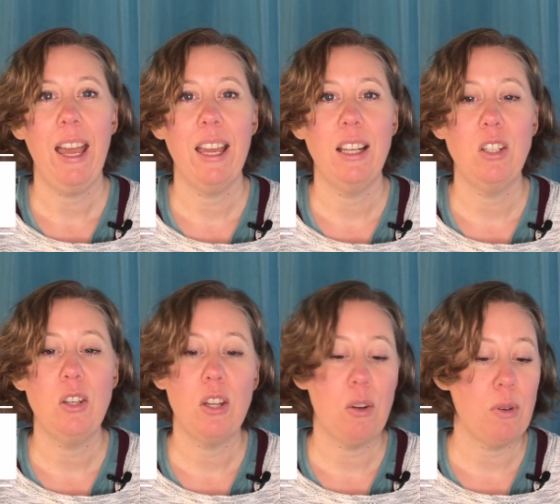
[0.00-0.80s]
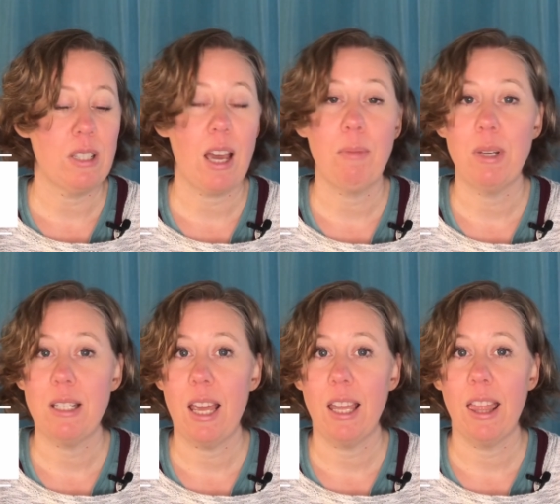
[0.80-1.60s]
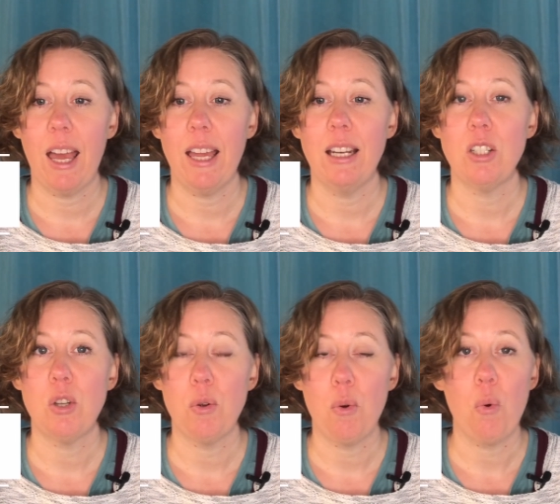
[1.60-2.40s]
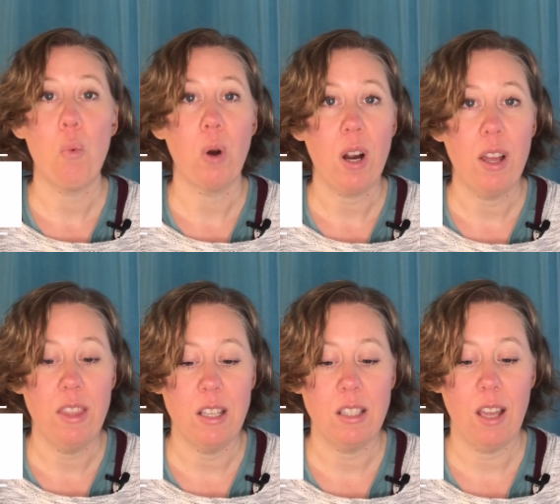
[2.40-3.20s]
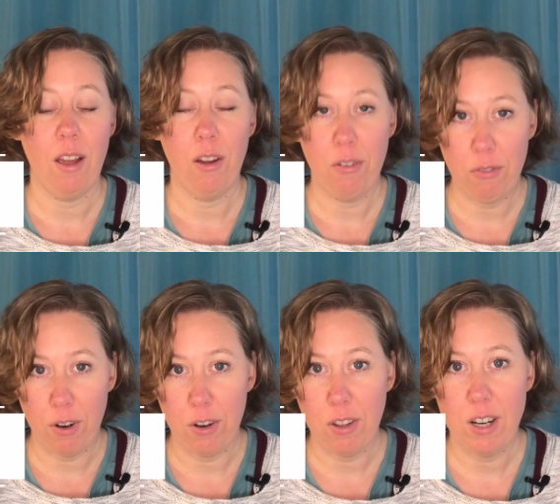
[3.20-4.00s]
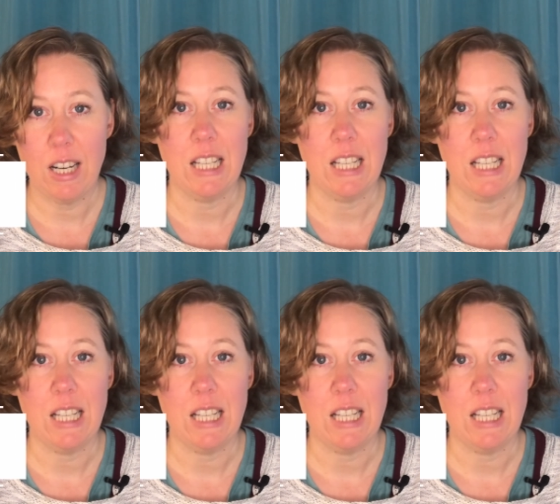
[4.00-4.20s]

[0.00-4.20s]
and you can always come and take that to work on this further.